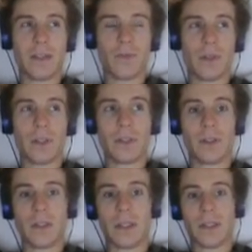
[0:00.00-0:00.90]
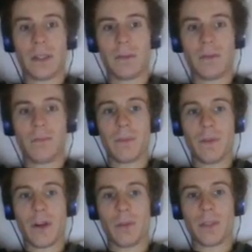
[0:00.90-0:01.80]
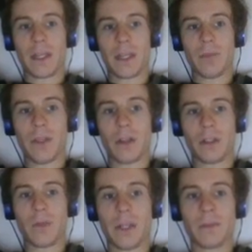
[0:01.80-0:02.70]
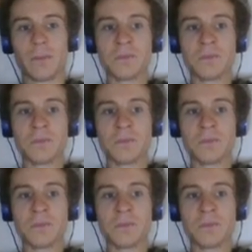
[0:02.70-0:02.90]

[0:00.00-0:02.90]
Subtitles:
different environments can be occupied.